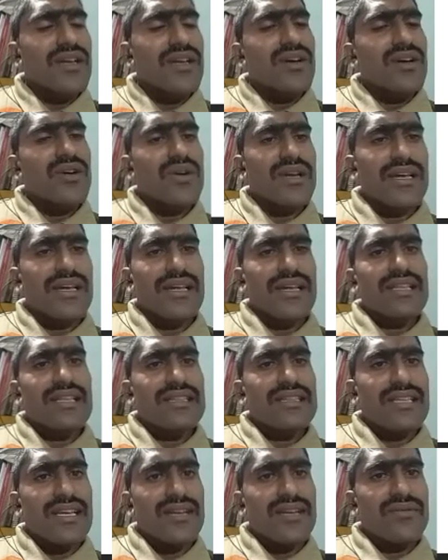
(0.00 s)
Okay,
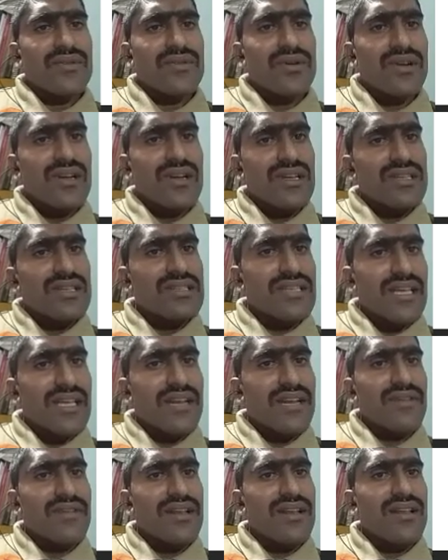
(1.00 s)
therefore cell
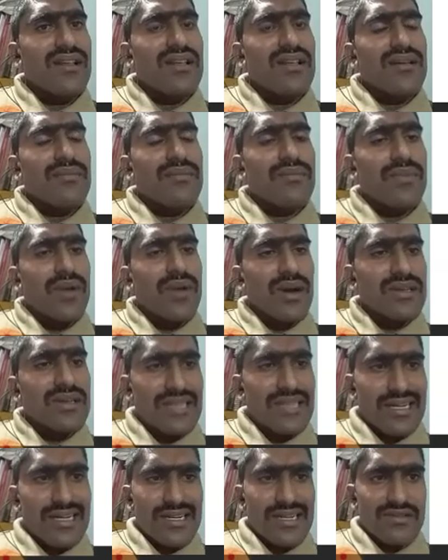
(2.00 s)
will block
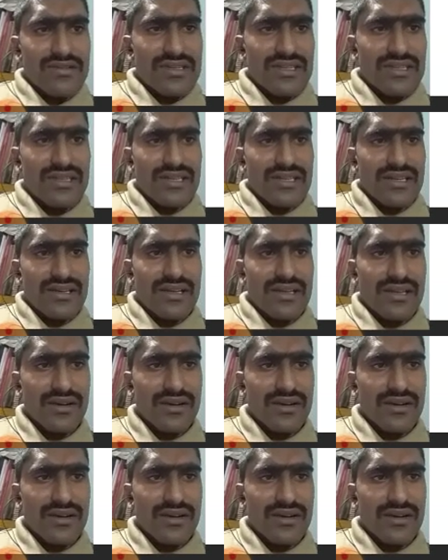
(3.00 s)
cell division there.